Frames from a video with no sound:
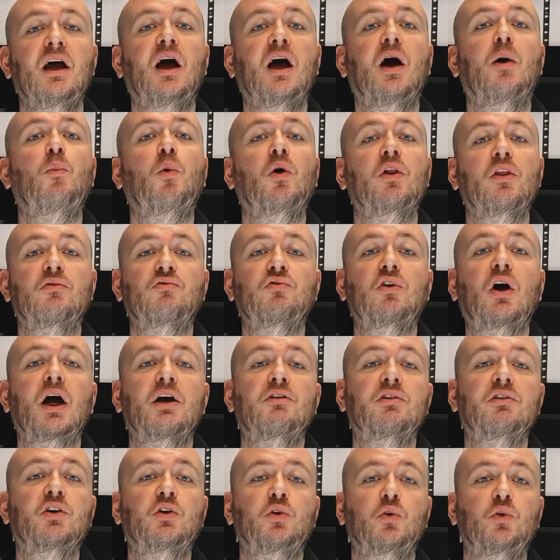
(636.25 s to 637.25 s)
and what the right
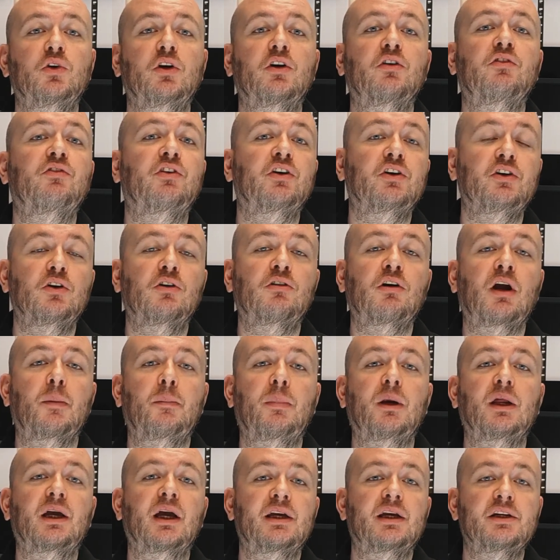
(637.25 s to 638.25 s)
recorder for your
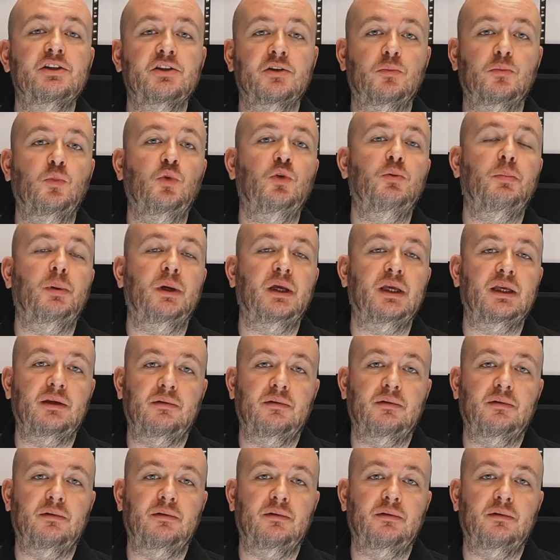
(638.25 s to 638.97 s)
application would be.